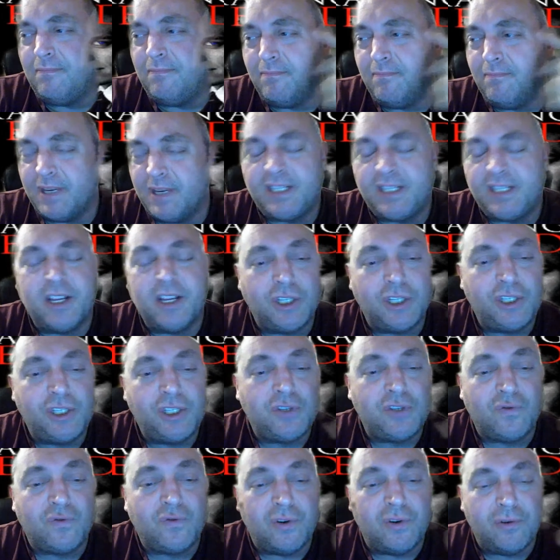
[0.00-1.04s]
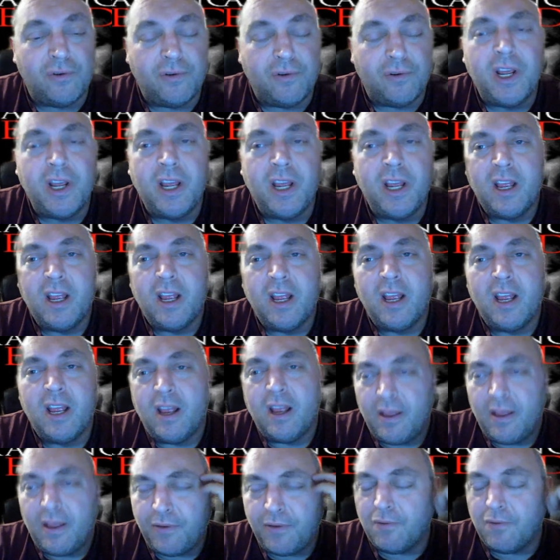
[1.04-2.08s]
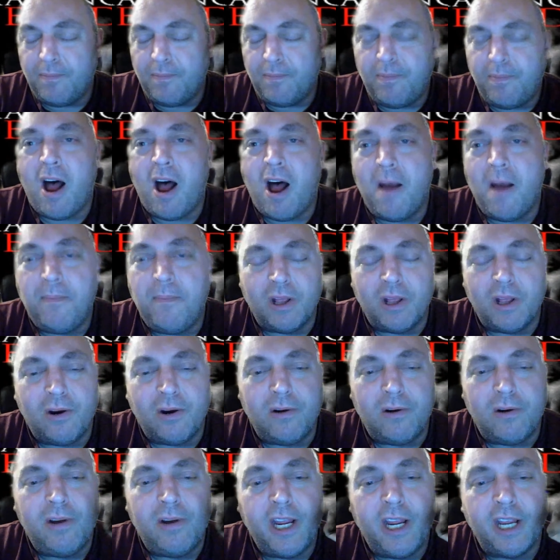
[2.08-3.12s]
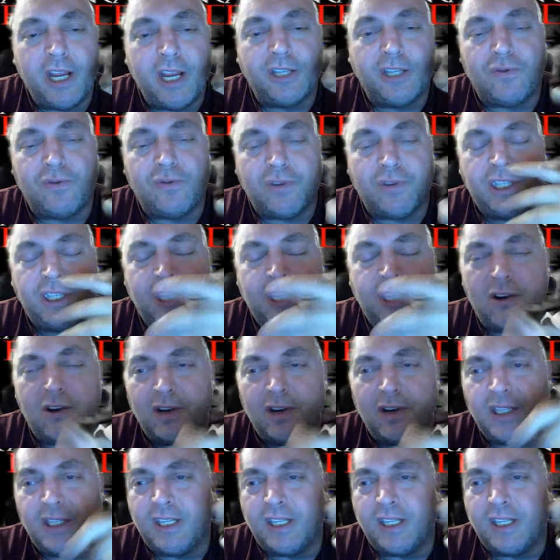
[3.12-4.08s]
misconstrued through popular history. So I